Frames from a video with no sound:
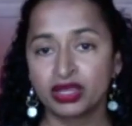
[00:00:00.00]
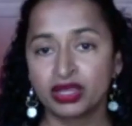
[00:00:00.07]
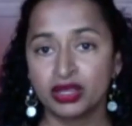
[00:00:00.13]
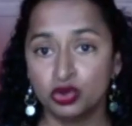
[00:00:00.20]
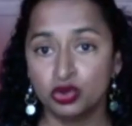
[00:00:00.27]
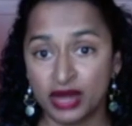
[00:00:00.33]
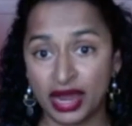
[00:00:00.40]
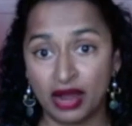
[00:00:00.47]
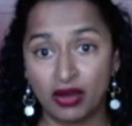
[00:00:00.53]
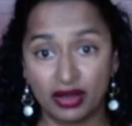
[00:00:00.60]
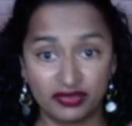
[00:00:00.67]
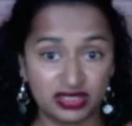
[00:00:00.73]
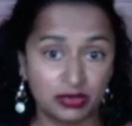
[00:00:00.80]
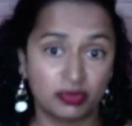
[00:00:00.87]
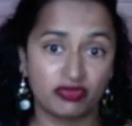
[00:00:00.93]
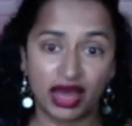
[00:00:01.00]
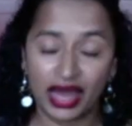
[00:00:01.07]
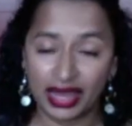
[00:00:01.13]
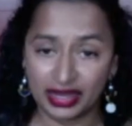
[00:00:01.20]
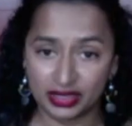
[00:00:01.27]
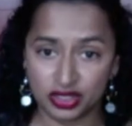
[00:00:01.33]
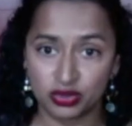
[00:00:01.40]
who now have some of the
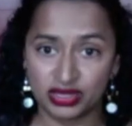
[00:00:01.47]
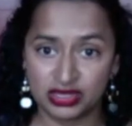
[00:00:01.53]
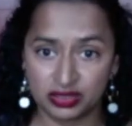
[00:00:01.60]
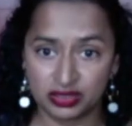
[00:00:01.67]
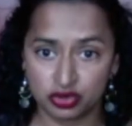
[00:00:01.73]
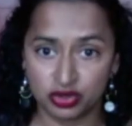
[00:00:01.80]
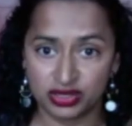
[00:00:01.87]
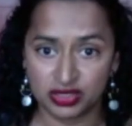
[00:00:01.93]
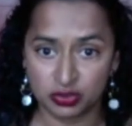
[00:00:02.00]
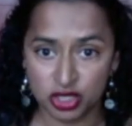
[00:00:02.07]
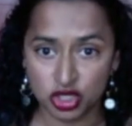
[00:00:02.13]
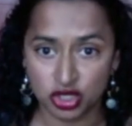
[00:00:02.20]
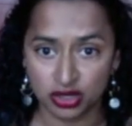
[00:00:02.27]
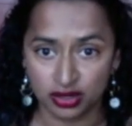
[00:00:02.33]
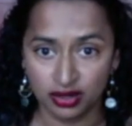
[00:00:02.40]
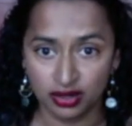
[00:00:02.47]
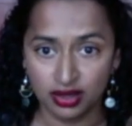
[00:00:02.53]
highest rates of transmission,